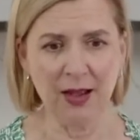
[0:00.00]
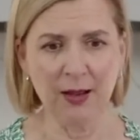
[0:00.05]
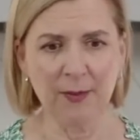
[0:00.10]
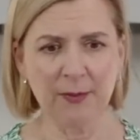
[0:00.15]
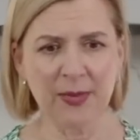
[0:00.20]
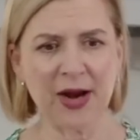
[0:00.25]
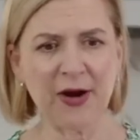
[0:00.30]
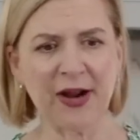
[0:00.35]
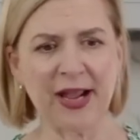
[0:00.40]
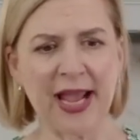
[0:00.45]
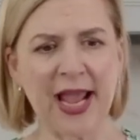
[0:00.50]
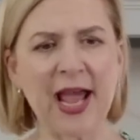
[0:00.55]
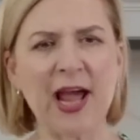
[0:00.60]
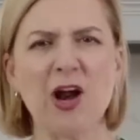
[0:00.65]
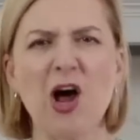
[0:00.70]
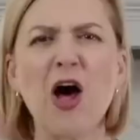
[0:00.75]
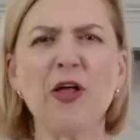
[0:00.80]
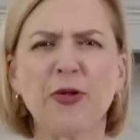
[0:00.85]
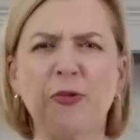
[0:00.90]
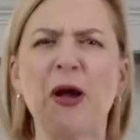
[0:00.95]
Marianne,
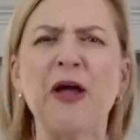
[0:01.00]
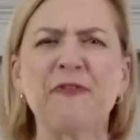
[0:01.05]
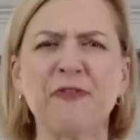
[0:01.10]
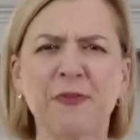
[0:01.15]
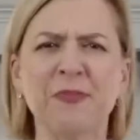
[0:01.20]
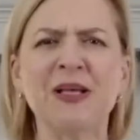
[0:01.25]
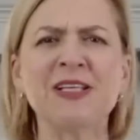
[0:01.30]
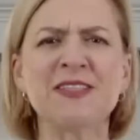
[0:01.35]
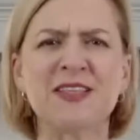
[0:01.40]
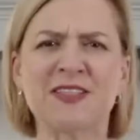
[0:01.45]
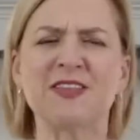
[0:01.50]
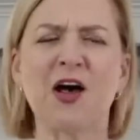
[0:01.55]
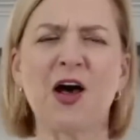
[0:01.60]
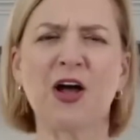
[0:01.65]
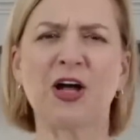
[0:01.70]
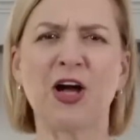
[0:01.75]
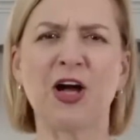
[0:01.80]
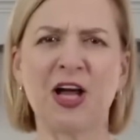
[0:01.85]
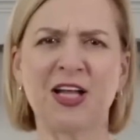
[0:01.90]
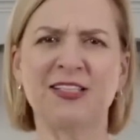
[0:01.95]
all the way from
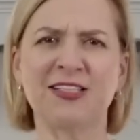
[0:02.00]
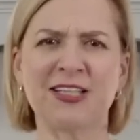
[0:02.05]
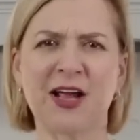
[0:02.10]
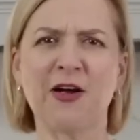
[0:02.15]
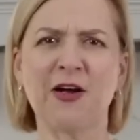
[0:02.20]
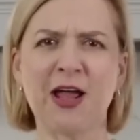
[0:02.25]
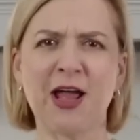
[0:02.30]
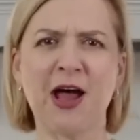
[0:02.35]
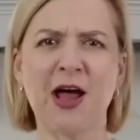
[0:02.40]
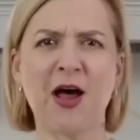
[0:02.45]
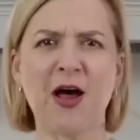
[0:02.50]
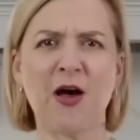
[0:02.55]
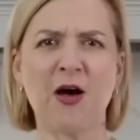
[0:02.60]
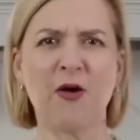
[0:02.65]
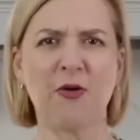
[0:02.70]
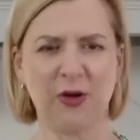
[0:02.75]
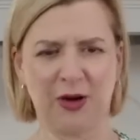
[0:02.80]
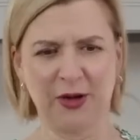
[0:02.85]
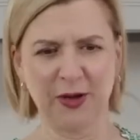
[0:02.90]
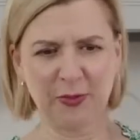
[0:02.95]
Mississauga,
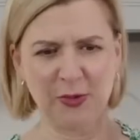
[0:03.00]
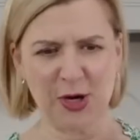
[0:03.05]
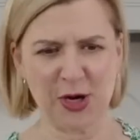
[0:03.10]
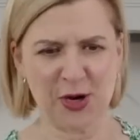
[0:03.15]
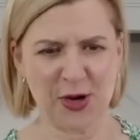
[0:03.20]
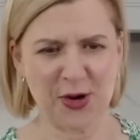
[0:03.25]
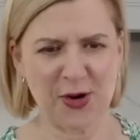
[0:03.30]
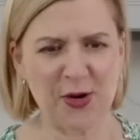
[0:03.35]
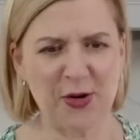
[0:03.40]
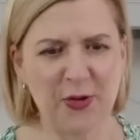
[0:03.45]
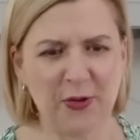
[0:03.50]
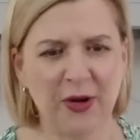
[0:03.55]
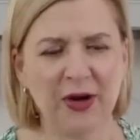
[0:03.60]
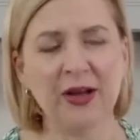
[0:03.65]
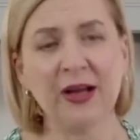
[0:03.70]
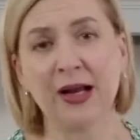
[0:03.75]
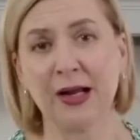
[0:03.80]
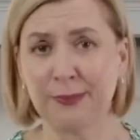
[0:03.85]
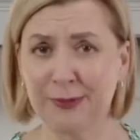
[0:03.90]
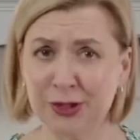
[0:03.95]
Ontario. Woo!
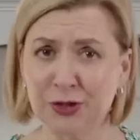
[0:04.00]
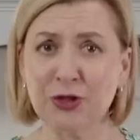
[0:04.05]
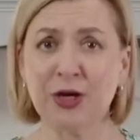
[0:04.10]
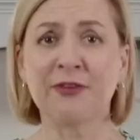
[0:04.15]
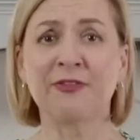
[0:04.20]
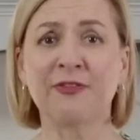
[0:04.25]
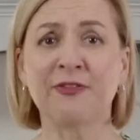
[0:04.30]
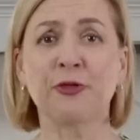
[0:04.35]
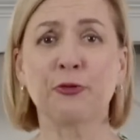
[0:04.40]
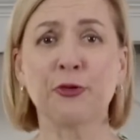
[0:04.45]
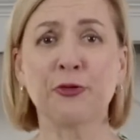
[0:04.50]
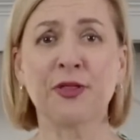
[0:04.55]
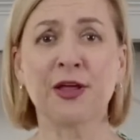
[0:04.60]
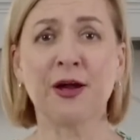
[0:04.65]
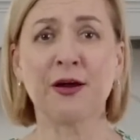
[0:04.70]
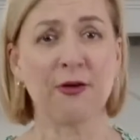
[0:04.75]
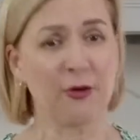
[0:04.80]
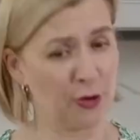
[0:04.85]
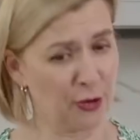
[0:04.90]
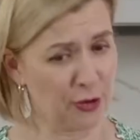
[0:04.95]
I'll be driving through
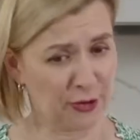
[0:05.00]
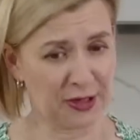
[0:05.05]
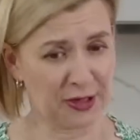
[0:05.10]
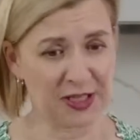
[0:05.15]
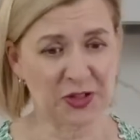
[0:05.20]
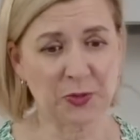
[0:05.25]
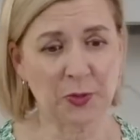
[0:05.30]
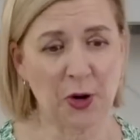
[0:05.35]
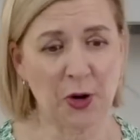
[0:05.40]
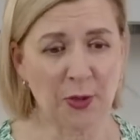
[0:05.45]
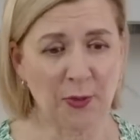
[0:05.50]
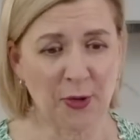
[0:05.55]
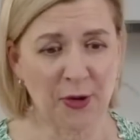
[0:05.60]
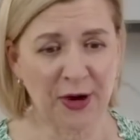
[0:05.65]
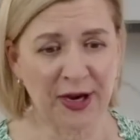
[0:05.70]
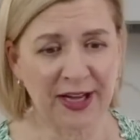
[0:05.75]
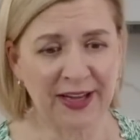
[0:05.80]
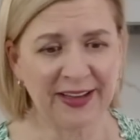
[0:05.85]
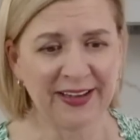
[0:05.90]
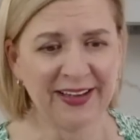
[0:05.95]
there early tomorrow
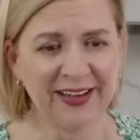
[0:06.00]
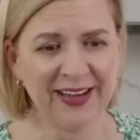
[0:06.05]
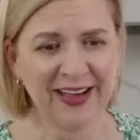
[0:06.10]
morning.